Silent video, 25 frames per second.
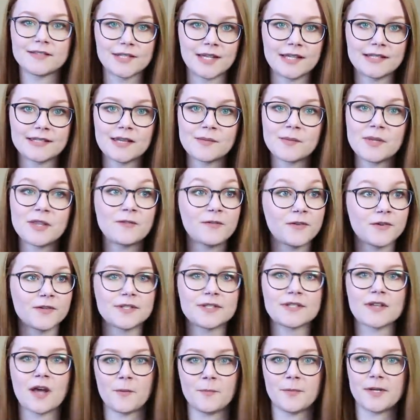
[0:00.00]
So that's gonna be the
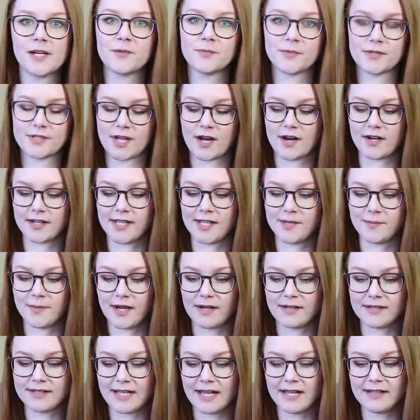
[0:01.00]
first company we're talking
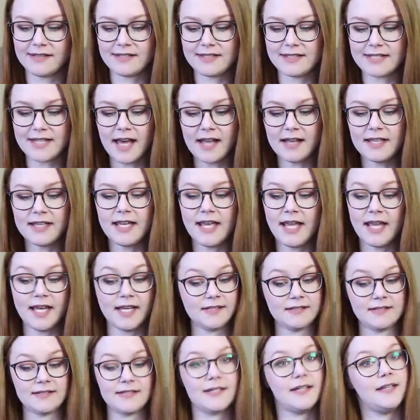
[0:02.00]
about, and that's Sally
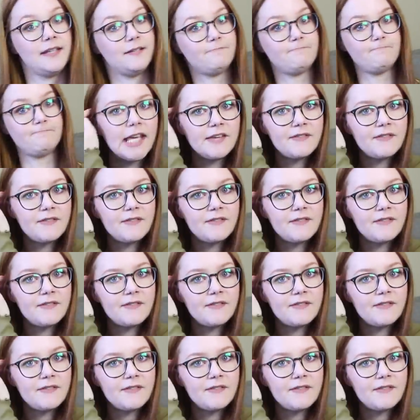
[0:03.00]
Hansen.